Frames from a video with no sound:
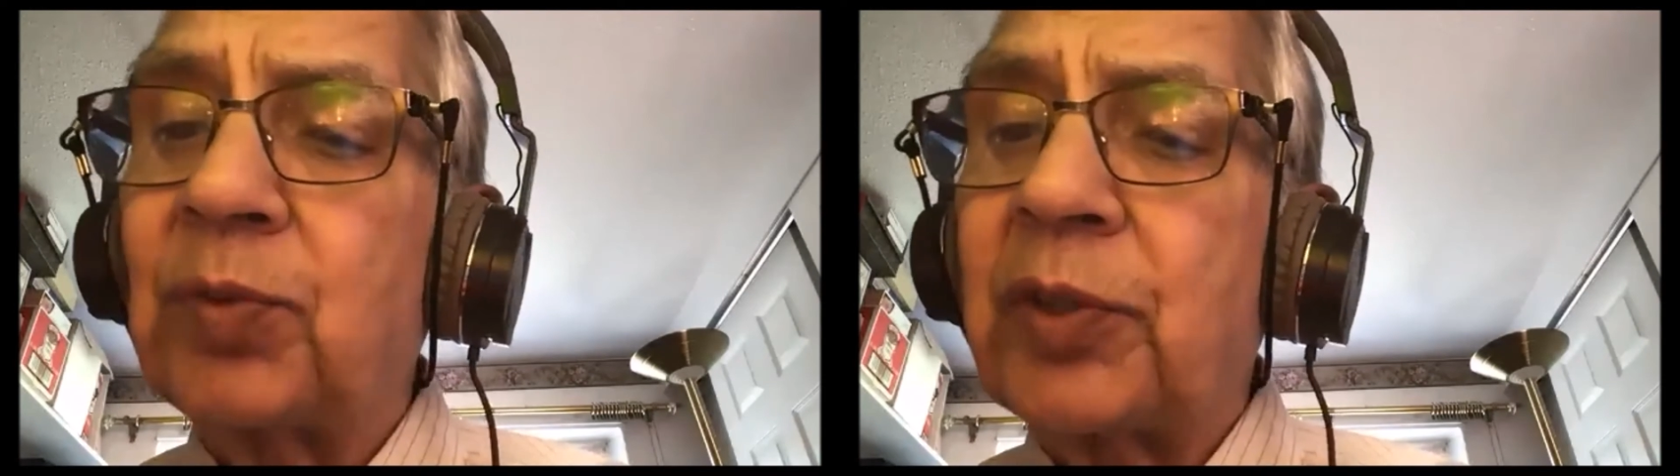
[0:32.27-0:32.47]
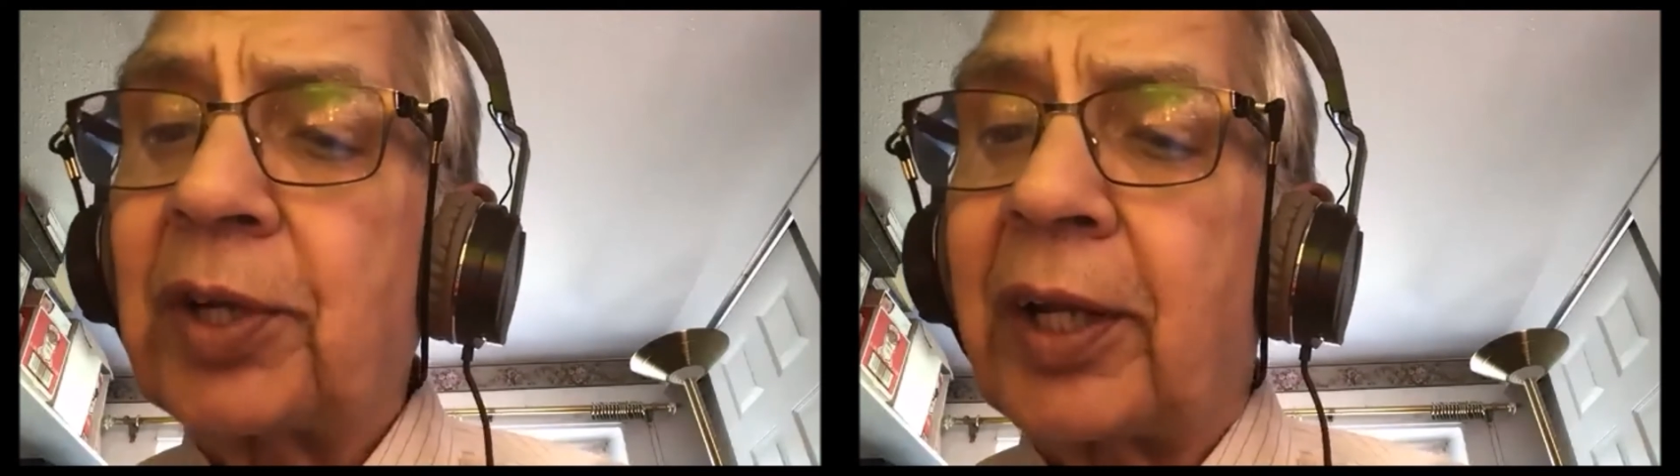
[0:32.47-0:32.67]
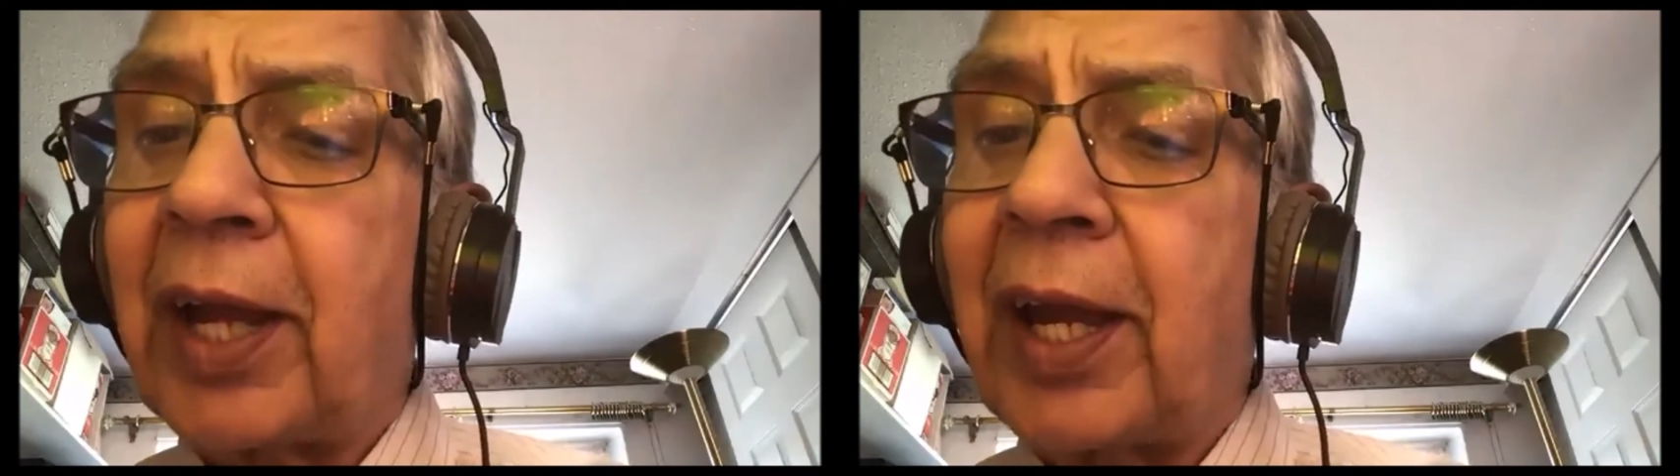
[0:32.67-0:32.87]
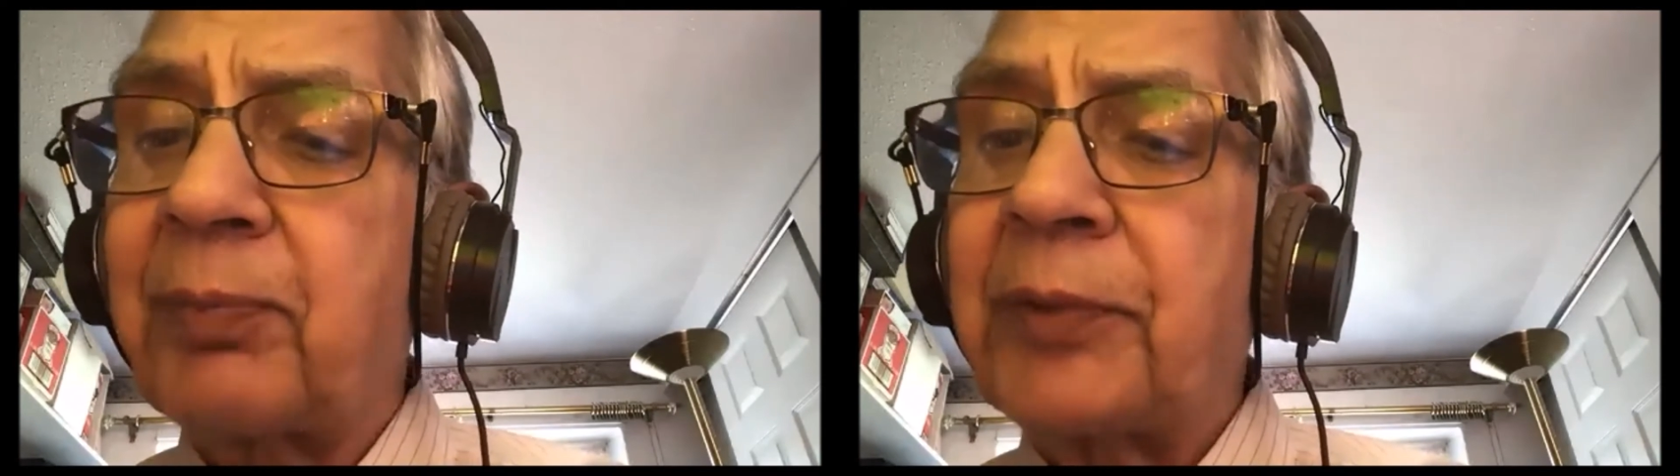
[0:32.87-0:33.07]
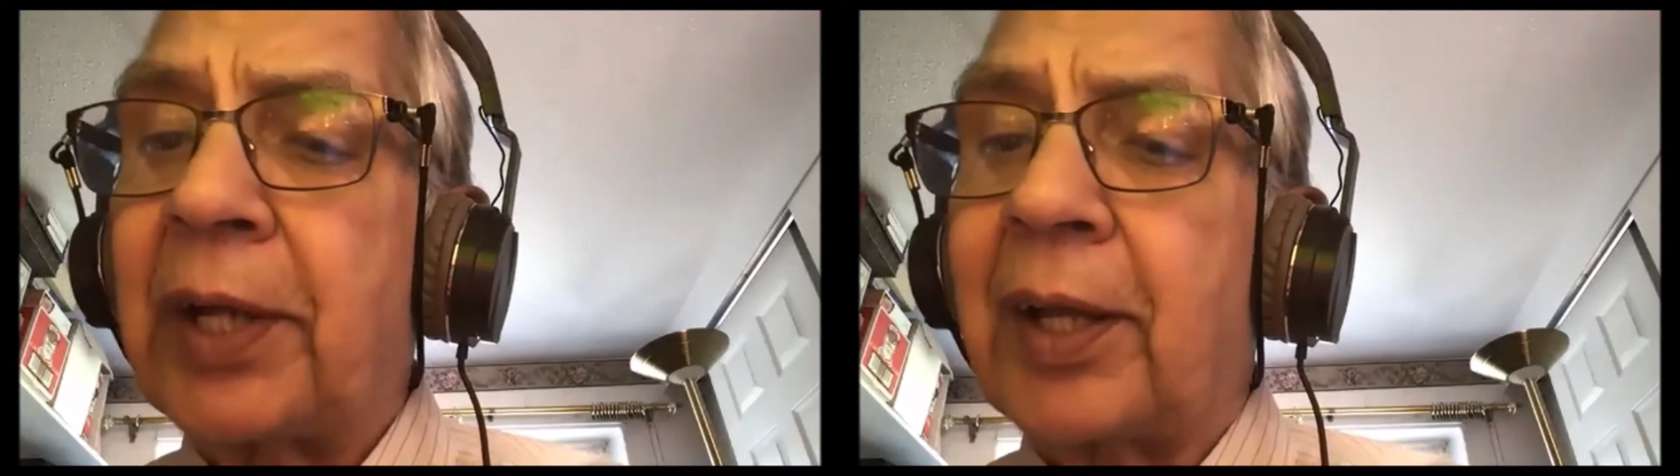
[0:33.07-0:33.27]
which are
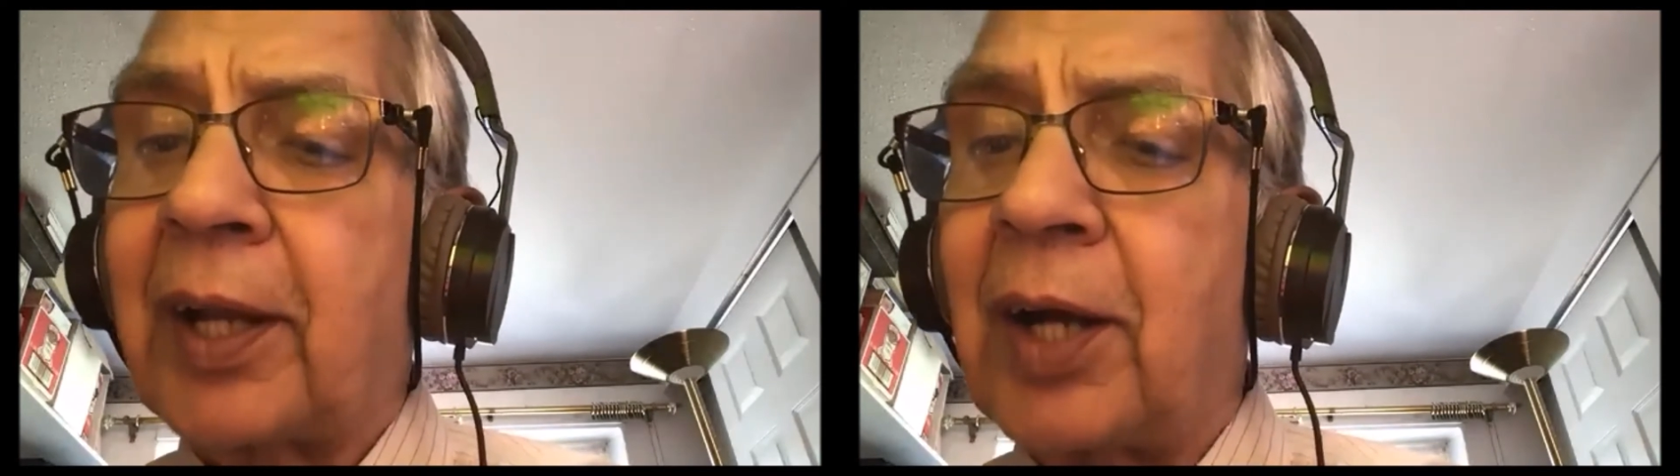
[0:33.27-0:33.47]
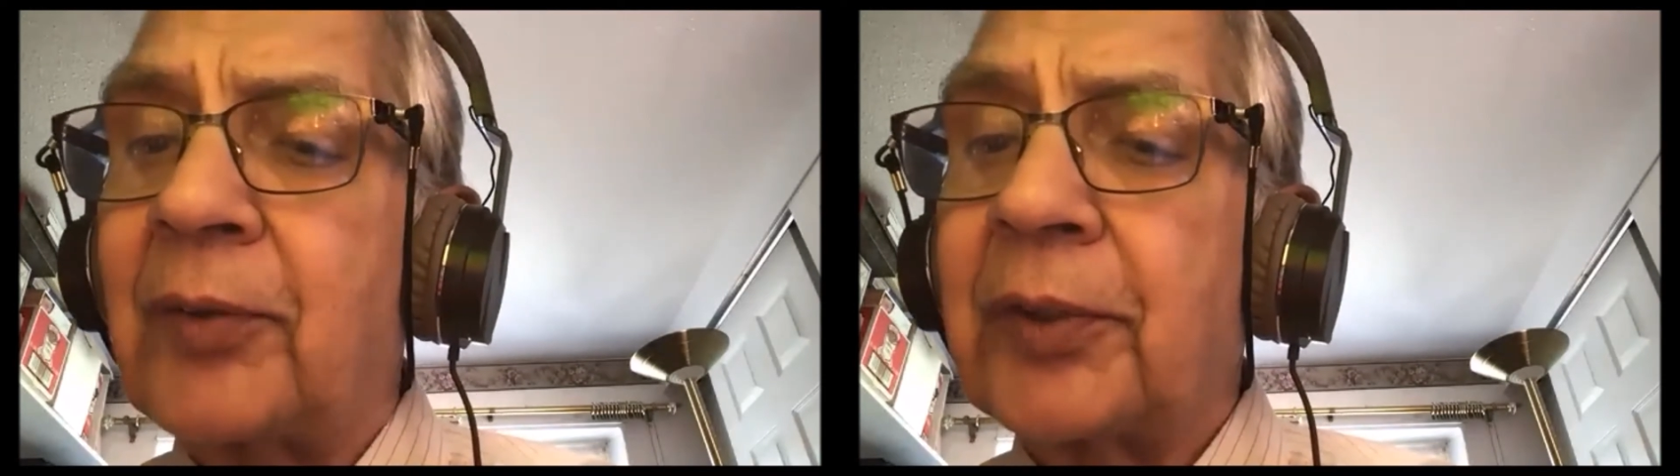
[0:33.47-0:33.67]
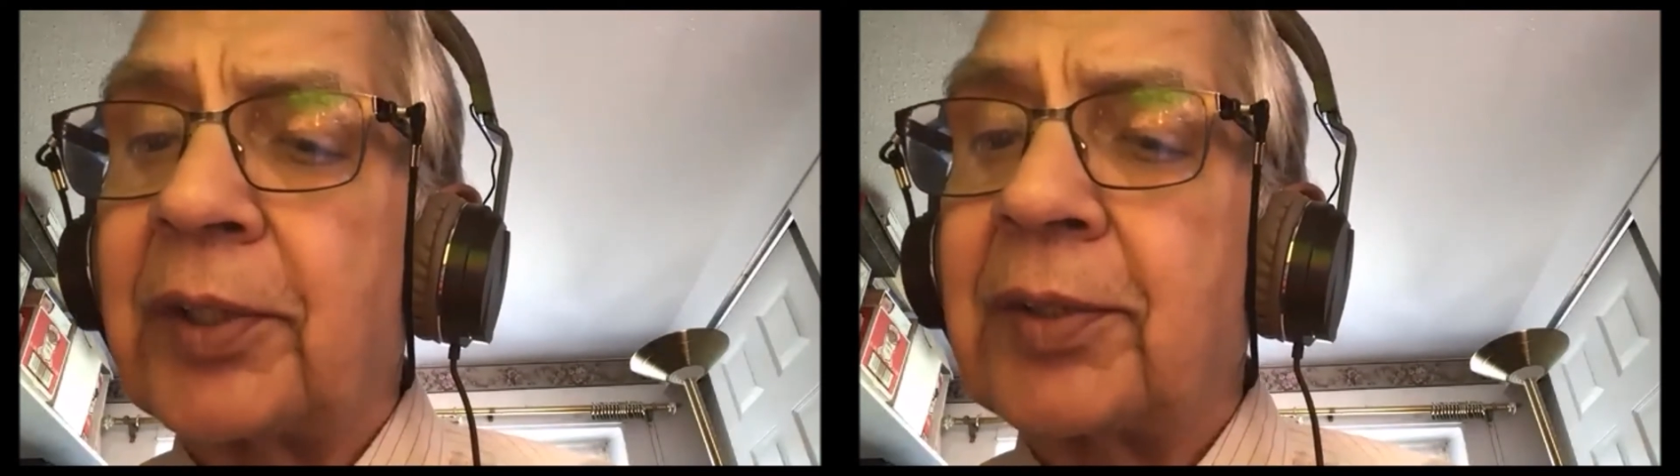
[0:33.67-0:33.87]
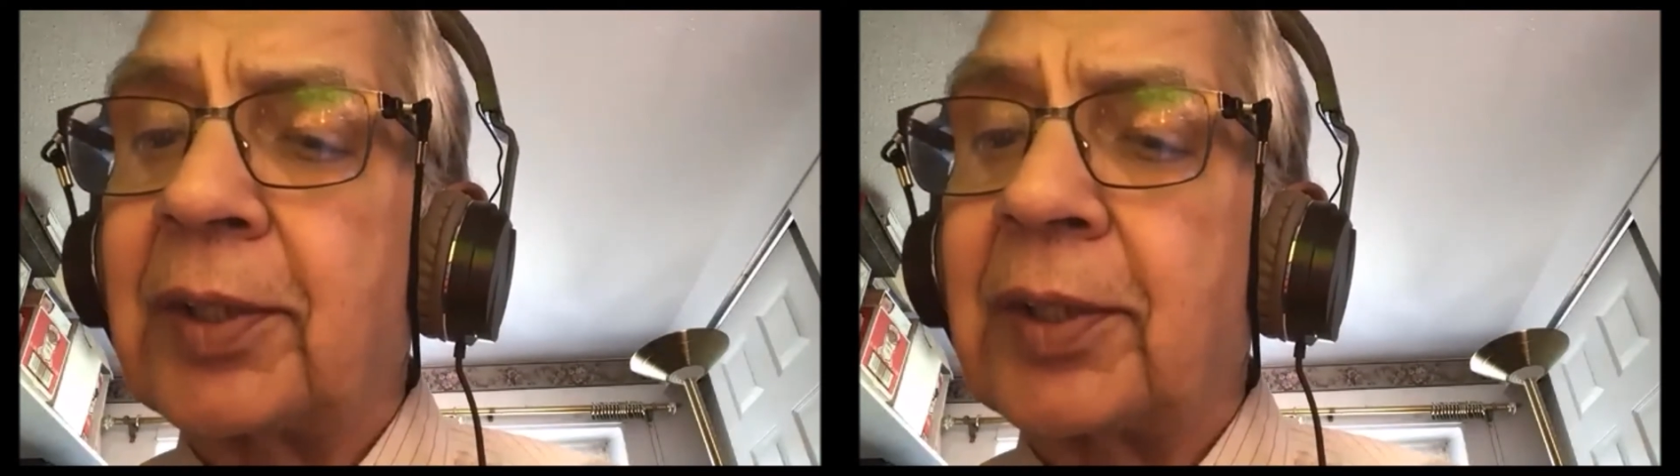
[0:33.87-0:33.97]
happening around in